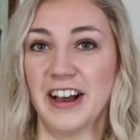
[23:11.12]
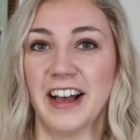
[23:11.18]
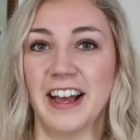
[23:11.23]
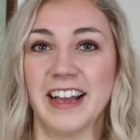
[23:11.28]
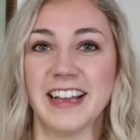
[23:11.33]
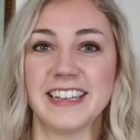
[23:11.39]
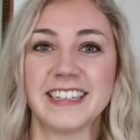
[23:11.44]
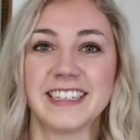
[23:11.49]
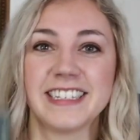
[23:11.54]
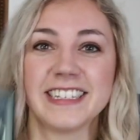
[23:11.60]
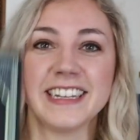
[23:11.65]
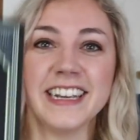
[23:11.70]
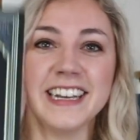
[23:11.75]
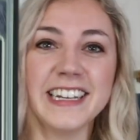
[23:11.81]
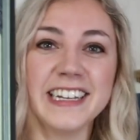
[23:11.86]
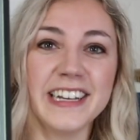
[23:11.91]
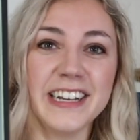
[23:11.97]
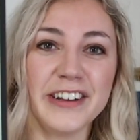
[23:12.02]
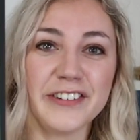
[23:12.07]
got
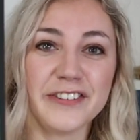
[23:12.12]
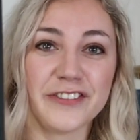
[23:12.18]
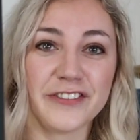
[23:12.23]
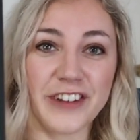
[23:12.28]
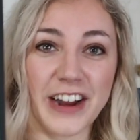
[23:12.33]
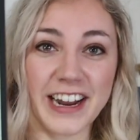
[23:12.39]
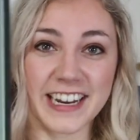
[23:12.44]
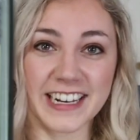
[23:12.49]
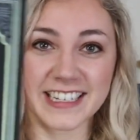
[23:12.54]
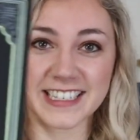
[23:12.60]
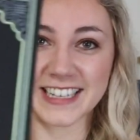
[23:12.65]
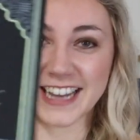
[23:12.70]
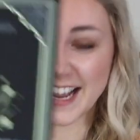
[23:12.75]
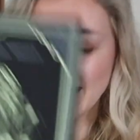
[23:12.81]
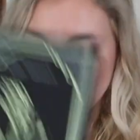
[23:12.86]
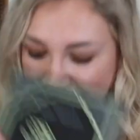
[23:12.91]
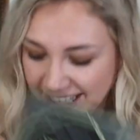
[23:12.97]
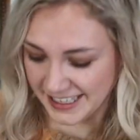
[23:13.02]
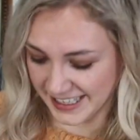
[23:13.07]

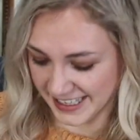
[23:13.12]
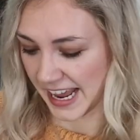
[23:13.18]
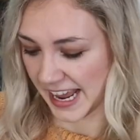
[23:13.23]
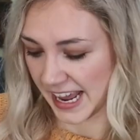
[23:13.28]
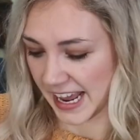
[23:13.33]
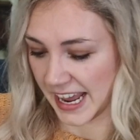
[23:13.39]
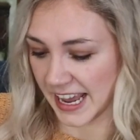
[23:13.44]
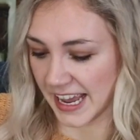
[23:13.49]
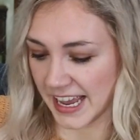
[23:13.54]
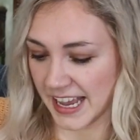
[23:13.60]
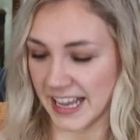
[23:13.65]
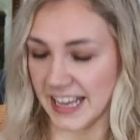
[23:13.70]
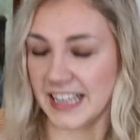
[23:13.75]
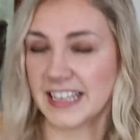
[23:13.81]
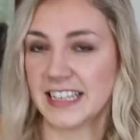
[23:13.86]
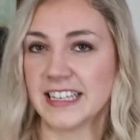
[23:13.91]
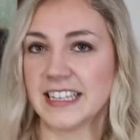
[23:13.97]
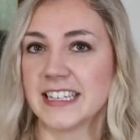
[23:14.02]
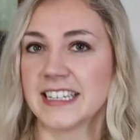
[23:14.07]
Frankenstein,
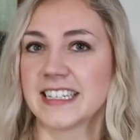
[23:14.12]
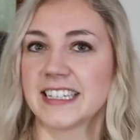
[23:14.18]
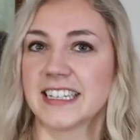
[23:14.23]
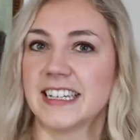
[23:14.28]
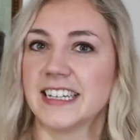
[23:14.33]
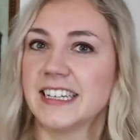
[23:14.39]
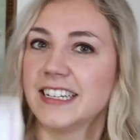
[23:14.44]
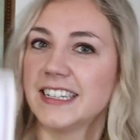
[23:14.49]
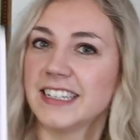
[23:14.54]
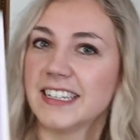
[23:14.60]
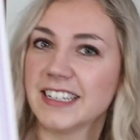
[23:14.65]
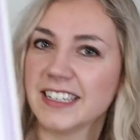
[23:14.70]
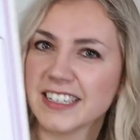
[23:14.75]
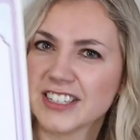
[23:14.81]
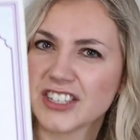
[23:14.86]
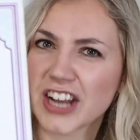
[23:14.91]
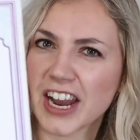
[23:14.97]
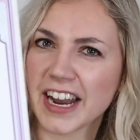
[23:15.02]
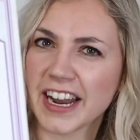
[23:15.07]
and
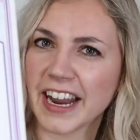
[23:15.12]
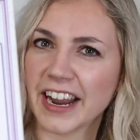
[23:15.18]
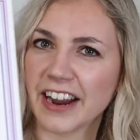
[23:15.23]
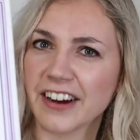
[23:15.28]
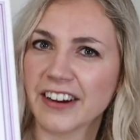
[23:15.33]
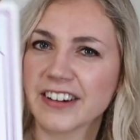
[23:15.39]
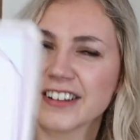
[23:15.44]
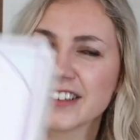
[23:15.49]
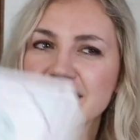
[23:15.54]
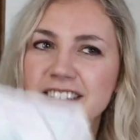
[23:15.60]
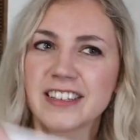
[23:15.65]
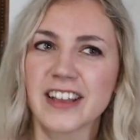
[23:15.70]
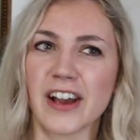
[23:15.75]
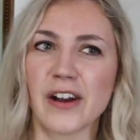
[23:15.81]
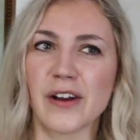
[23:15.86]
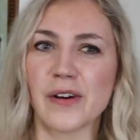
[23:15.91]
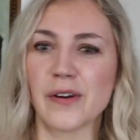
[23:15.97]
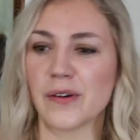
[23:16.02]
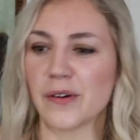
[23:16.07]
Jane Eyre.
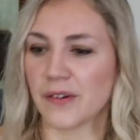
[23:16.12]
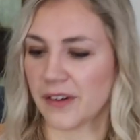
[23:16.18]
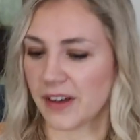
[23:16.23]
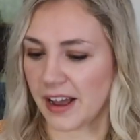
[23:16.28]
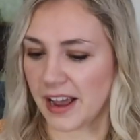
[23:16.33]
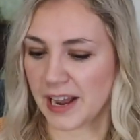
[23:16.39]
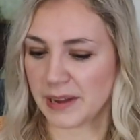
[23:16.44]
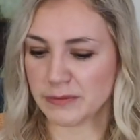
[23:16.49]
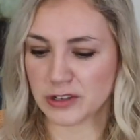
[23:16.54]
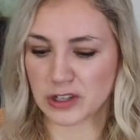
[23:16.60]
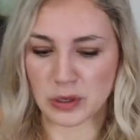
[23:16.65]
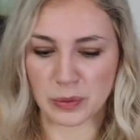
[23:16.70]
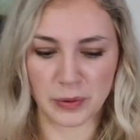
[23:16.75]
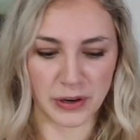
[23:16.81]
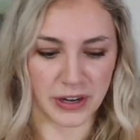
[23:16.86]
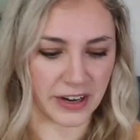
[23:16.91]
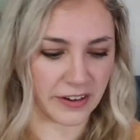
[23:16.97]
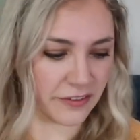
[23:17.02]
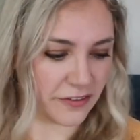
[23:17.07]
So I'm
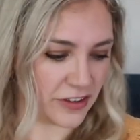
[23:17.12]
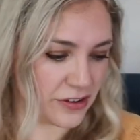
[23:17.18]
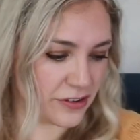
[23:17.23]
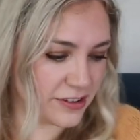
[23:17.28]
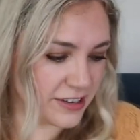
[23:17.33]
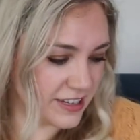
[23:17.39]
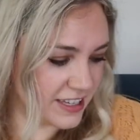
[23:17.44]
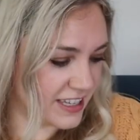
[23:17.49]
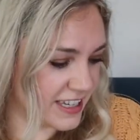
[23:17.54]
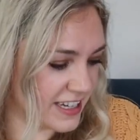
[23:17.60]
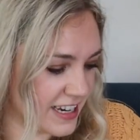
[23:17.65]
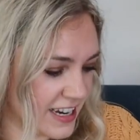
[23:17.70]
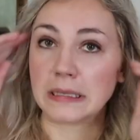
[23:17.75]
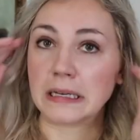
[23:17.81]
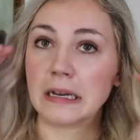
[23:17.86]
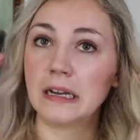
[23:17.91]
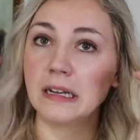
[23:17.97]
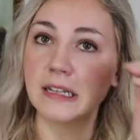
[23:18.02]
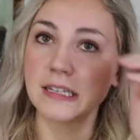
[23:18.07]
super confused. But
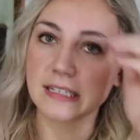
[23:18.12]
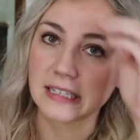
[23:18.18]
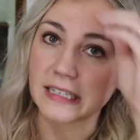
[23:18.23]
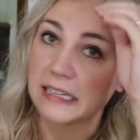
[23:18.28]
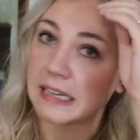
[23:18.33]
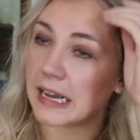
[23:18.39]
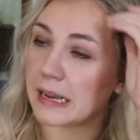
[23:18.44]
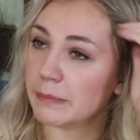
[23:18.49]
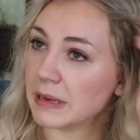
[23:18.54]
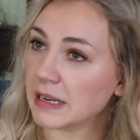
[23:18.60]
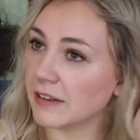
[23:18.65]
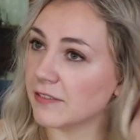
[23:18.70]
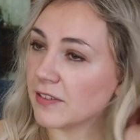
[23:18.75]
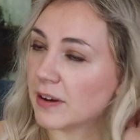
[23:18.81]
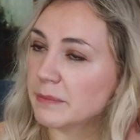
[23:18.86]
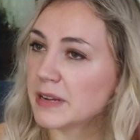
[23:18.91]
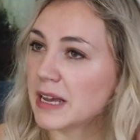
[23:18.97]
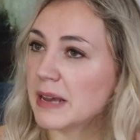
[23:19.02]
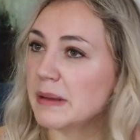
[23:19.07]
honestly, I mean, if
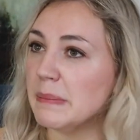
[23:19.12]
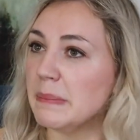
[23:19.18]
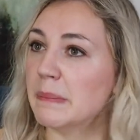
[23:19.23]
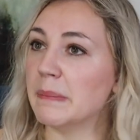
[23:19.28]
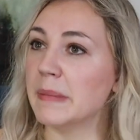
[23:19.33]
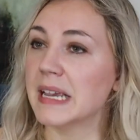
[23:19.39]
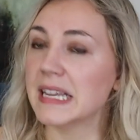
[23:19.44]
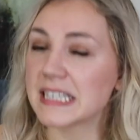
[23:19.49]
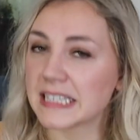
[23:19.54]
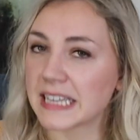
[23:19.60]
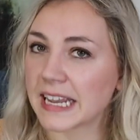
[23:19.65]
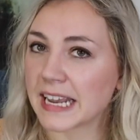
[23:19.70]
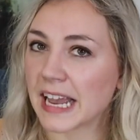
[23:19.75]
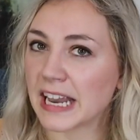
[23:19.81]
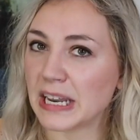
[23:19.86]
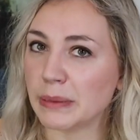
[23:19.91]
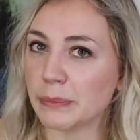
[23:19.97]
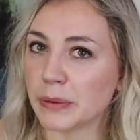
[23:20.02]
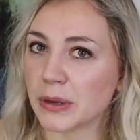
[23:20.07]
I'm not missing
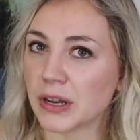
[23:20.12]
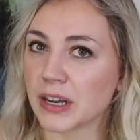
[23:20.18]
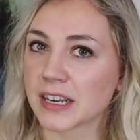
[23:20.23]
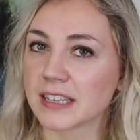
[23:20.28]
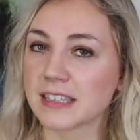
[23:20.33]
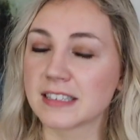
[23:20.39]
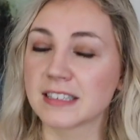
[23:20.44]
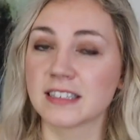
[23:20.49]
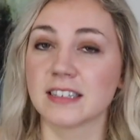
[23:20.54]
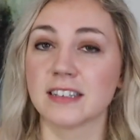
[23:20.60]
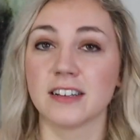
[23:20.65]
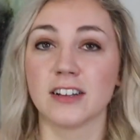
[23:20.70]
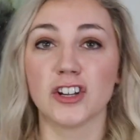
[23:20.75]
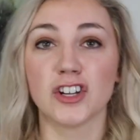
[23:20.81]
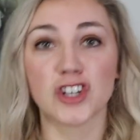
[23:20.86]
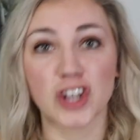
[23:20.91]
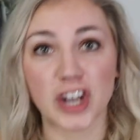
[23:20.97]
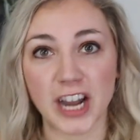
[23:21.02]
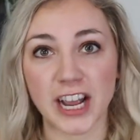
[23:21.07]
any books,
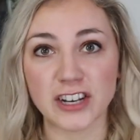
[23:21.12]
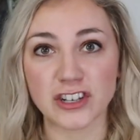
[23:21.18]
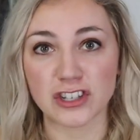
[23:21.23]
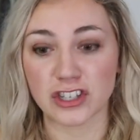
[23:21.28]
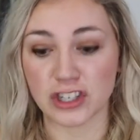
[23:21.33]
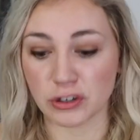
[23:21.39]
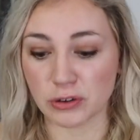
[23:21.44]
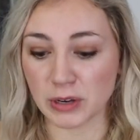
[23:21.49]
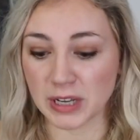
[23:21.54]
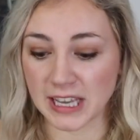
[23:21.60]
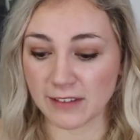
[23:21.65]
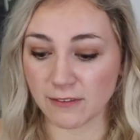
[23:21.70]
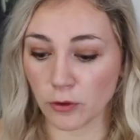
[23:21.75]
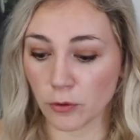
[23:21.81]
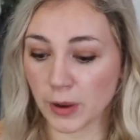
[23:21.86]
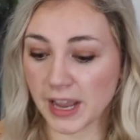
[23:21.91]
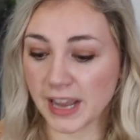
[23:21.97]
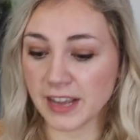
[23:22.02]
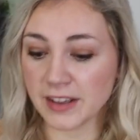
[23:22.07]
should I just do a
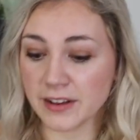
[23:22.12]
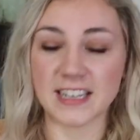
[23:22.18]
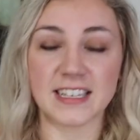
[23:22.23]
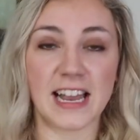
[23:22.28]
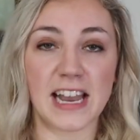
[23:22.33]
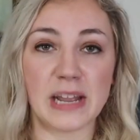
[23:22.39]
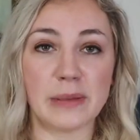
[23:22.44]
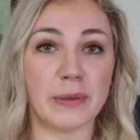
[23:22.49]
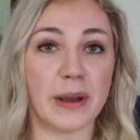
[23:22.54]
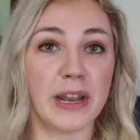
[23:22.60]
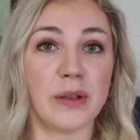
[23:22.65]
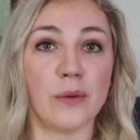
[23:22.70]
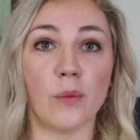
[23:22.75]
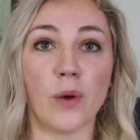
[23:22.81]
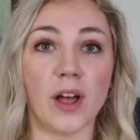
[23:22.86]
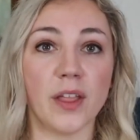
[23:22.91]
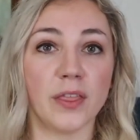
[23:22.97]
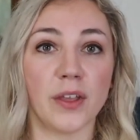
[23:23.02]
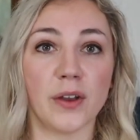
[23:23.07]
giveaway? Does anybody
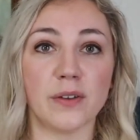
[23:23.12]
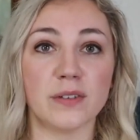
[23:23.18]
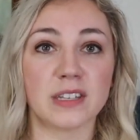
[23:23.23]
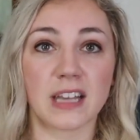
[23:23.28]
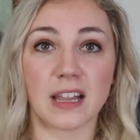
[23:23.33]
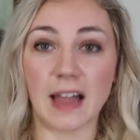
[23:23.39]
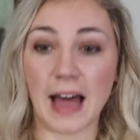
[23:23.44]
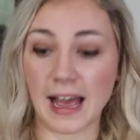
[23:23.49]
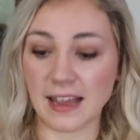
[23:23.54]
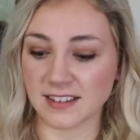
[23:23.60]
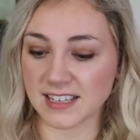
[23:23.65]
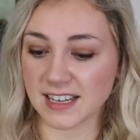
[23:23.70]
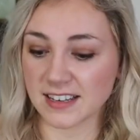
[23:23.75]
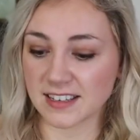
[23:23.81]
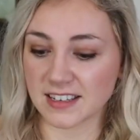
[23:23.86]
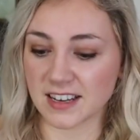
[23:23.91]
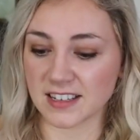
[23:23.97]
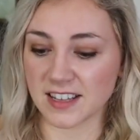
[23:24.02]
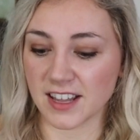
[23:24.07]
want those
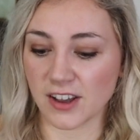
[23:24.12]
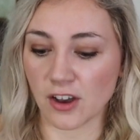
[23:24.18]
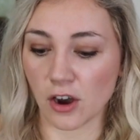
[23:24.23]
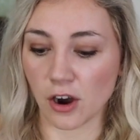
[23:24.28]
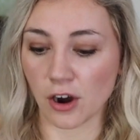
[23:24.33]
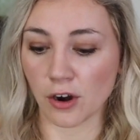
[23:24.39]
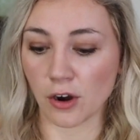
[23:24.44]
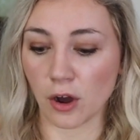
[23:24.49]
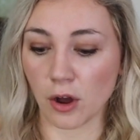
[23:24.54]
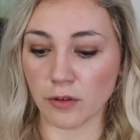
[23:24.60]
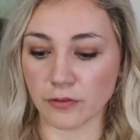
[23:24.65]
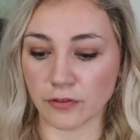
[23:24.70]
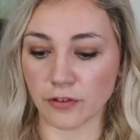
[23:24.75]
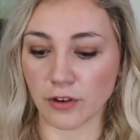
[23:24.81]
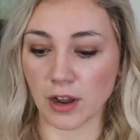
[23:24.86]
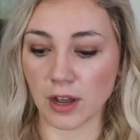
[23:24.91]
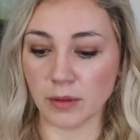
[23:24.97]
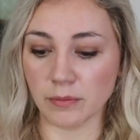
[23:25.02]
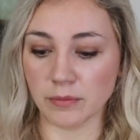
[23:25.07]
classics? Because they are all
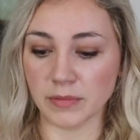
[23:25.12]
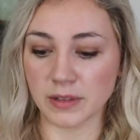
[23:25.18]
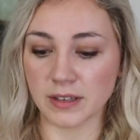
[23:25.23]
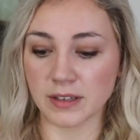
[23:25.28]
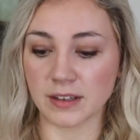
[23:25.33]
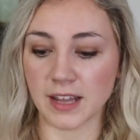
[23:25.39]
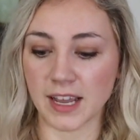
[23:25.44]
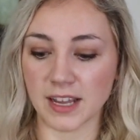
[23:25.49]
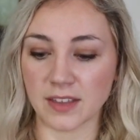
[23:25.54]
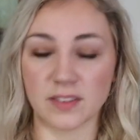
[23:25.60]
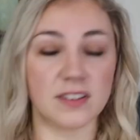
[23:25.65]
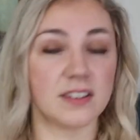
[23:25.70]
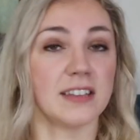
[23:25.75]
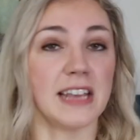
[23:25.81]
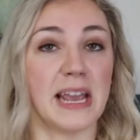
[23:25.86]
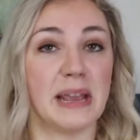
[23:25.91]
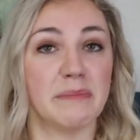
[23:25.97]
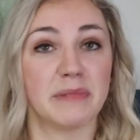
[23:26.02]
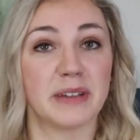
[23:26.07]
from like the
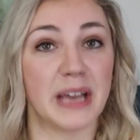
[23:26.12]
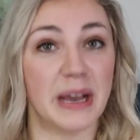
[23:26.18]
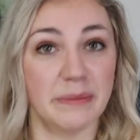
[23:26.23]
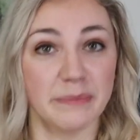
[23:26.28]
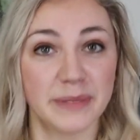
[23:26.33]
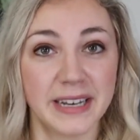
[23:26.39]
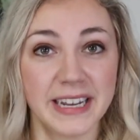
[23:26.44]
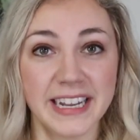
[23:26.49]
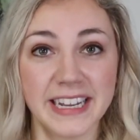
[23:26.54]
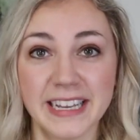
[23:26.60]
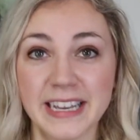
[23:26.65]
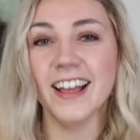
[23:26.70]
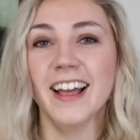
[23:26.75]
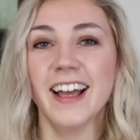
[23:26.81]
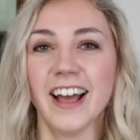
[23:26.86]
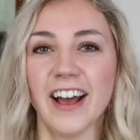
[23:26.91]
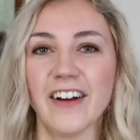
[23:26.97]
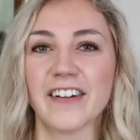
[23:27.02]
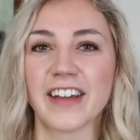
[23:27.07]
same company.
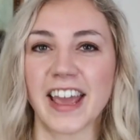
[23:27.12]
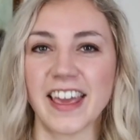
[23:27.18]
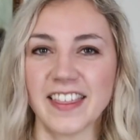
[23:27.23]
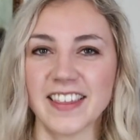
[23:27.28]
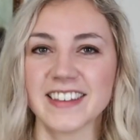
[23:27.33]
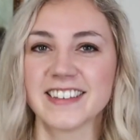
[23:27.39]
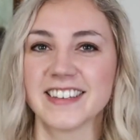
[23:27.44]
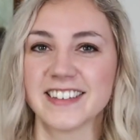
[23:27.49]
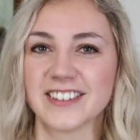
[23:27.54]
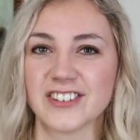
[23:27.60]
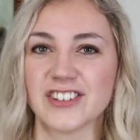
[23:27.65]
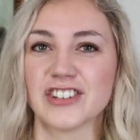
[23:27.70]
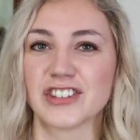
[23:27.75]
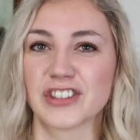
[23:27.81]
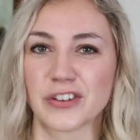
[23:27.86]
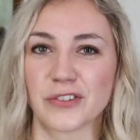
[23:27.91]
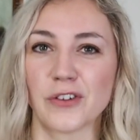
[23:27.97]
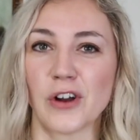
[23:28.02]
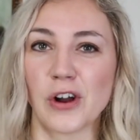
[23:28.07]
Okay, this is just
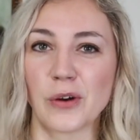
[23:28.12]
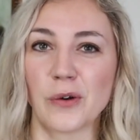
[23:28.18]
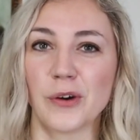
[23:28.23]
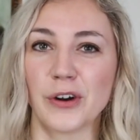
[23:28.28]
the wrong